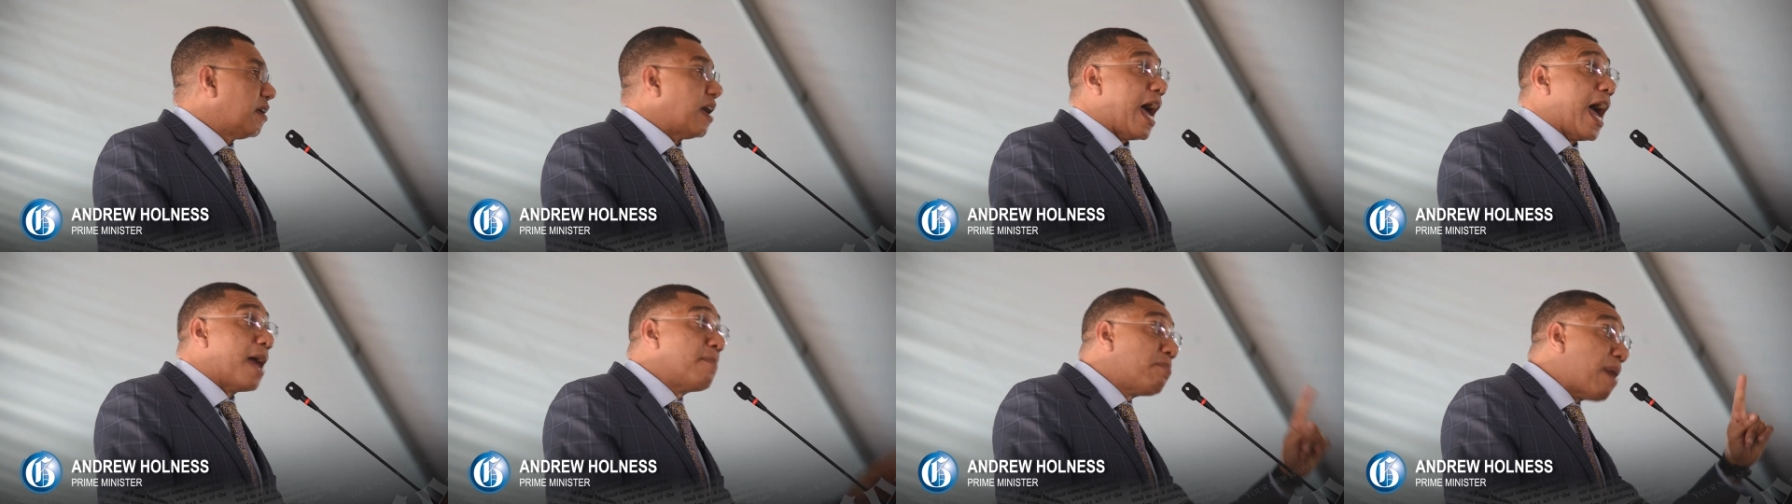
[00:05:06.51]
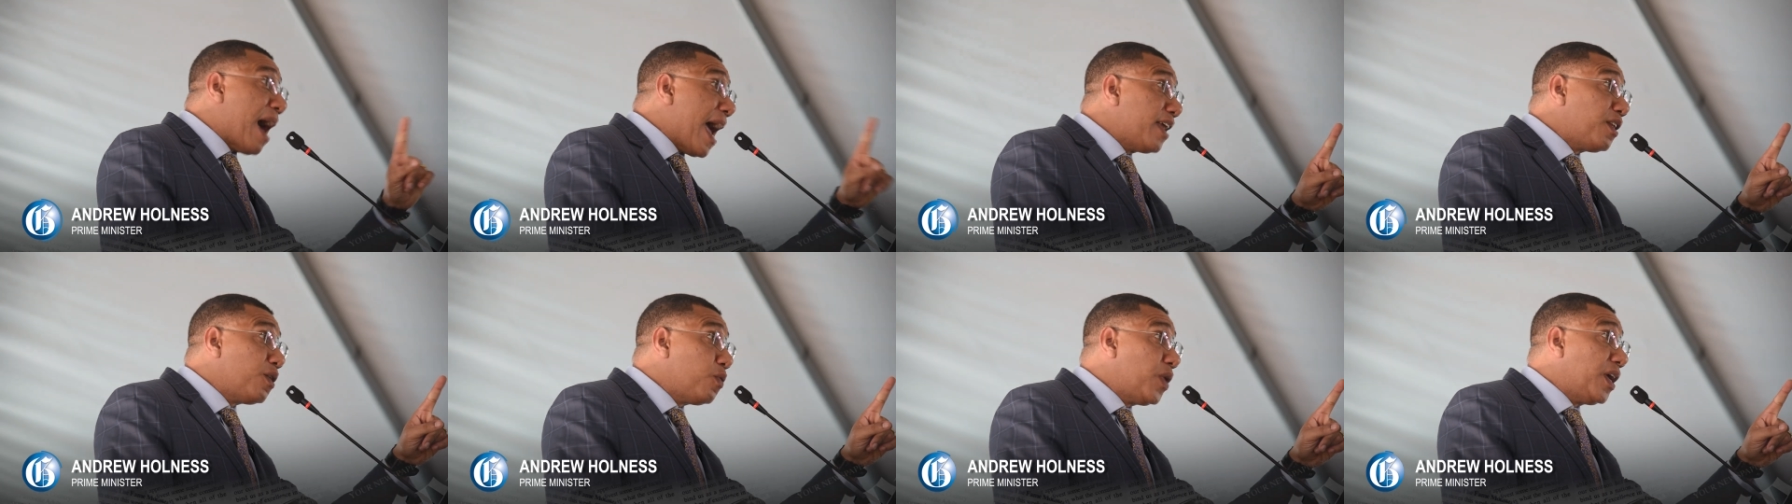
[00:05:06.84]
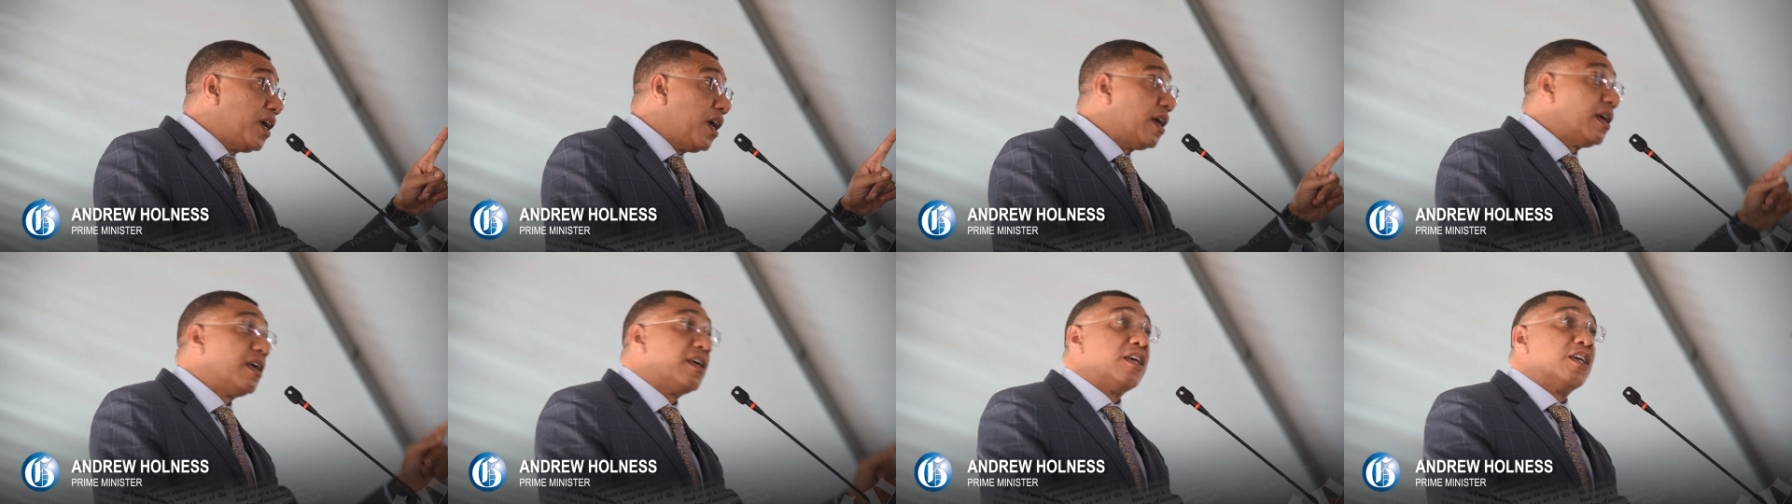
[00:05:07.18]
And by the
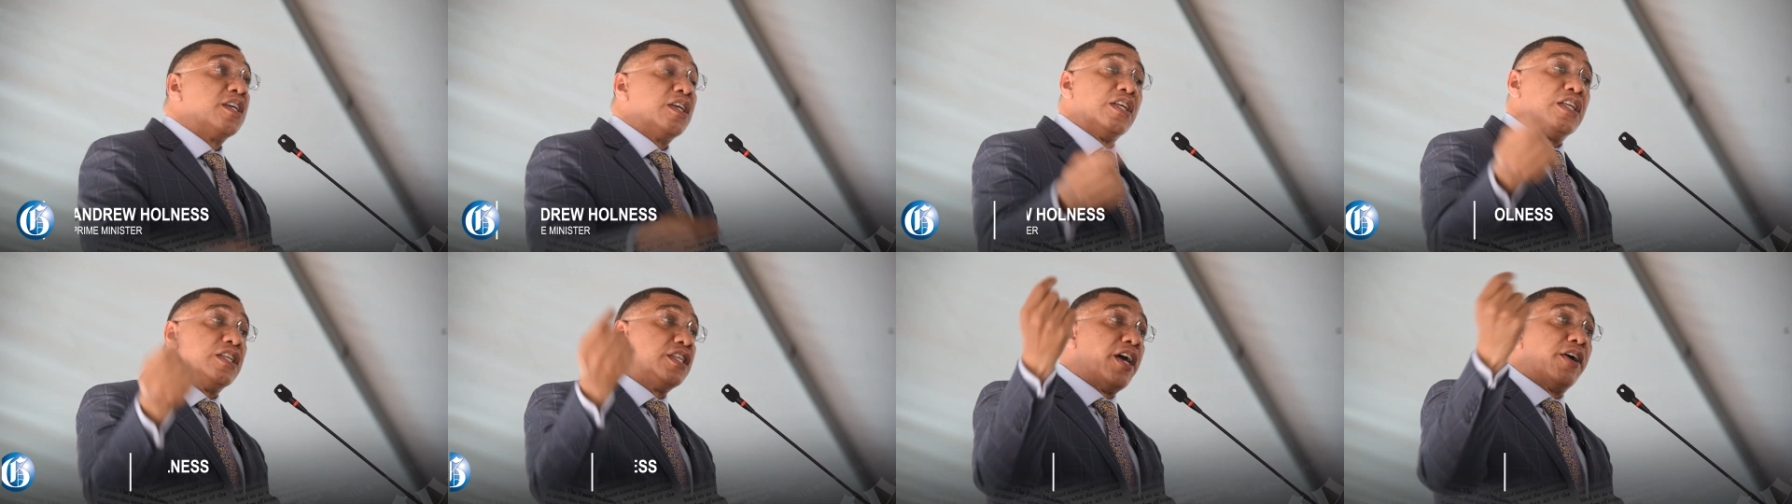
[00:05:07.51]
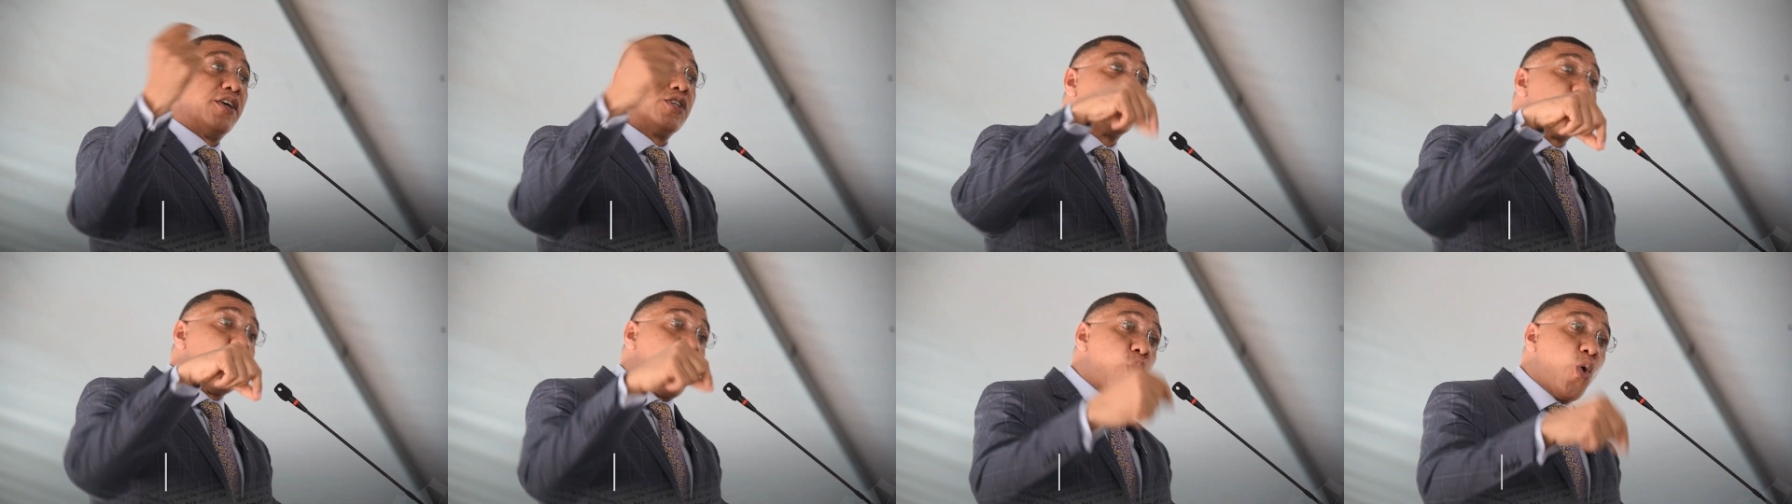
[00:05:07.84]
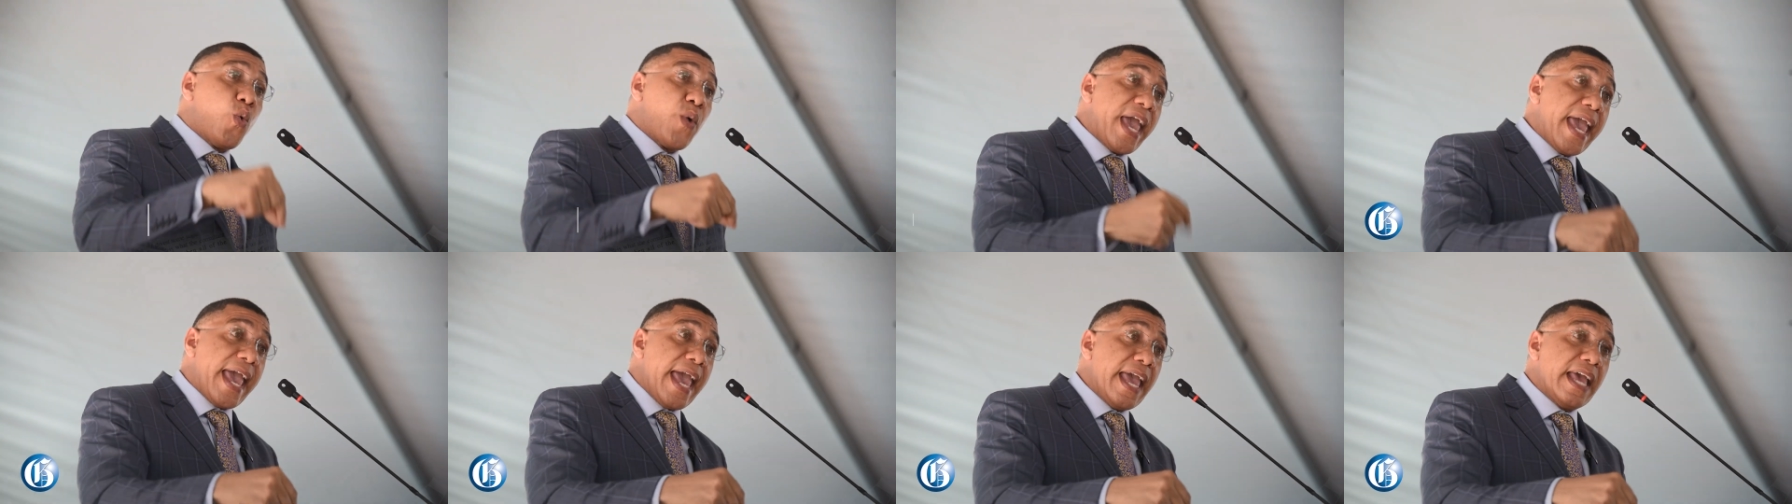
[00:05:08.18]
way, there's
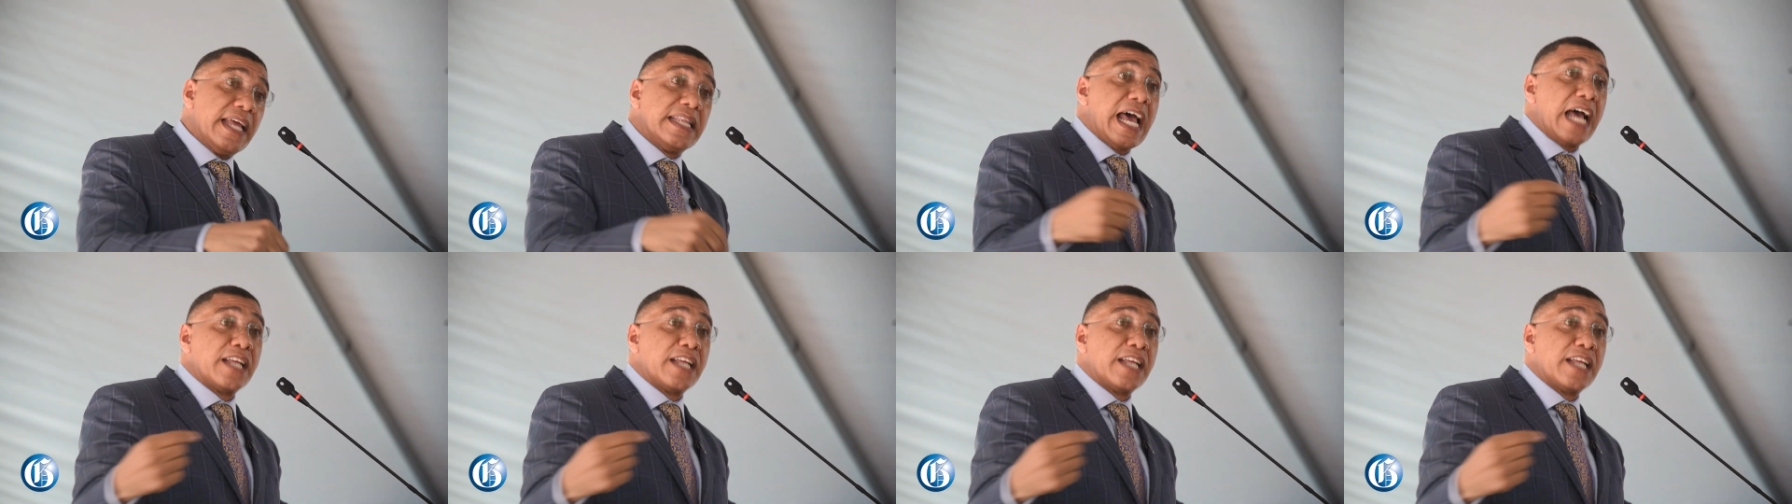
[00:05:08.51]
no way